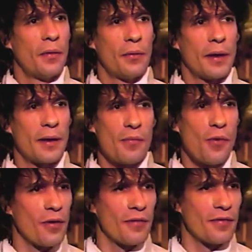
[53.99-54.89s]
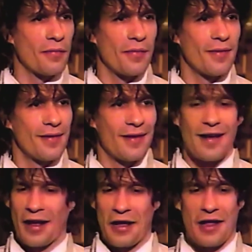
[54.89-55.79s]
we get more of them,
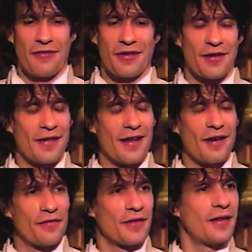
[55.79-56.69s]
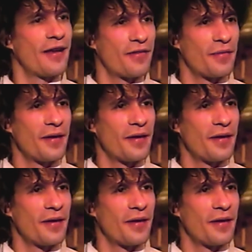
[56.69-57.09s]
and I can't figure that out for the life of me.